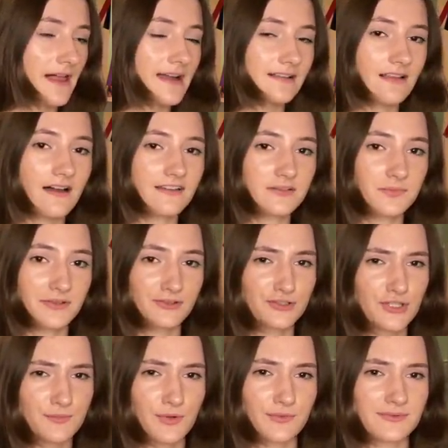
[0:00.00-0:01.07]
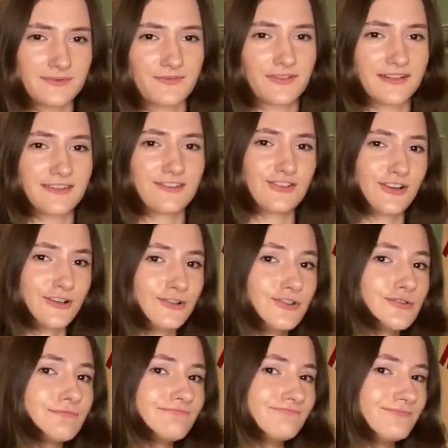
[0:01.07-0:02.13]
flat class because she pooped in front of the judge.
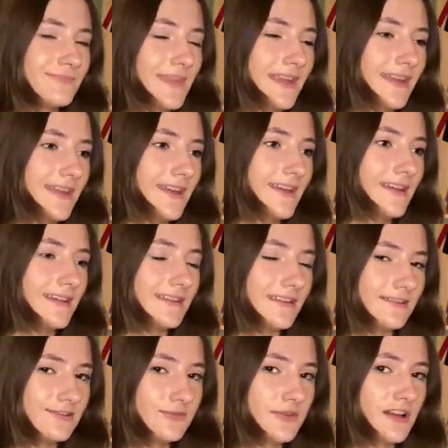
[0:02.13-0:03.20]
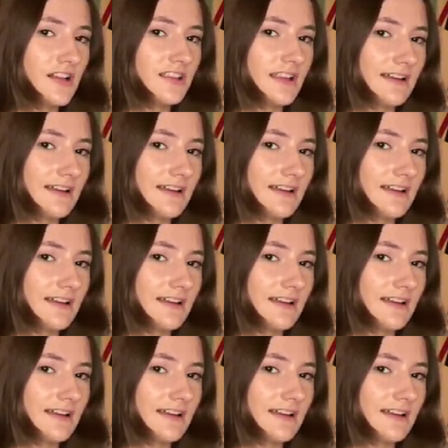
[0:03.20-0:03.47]
So we got